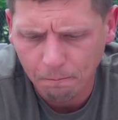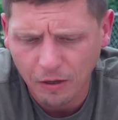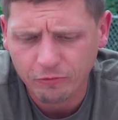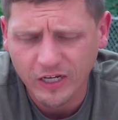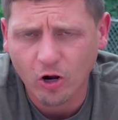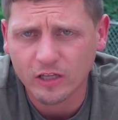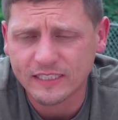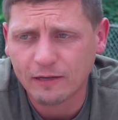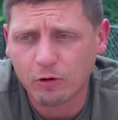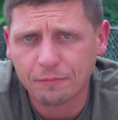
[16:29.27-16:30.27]
But
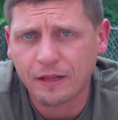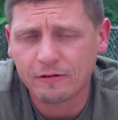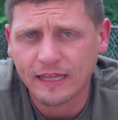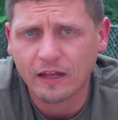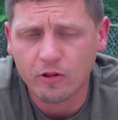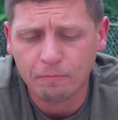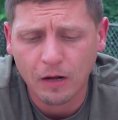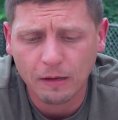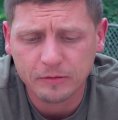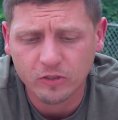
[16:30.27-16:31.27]
regardless, they want to play with that other
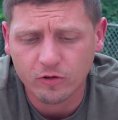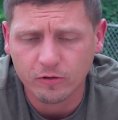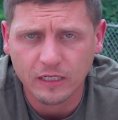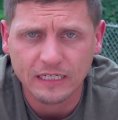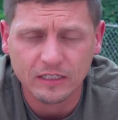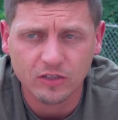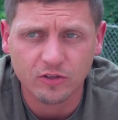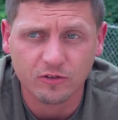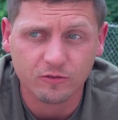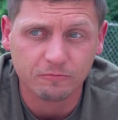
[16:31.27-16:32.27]
pup, so they're
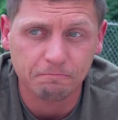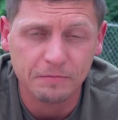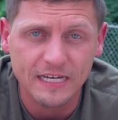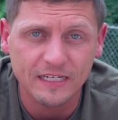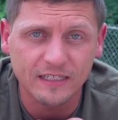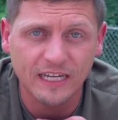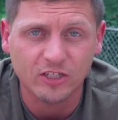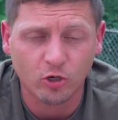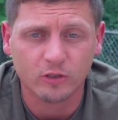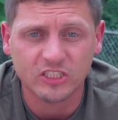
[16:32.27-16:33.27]
being
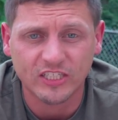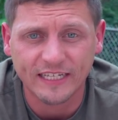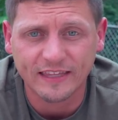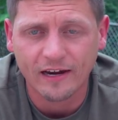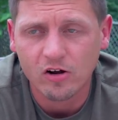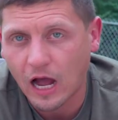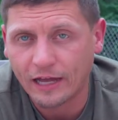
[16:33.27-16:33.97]
encouraged to get there.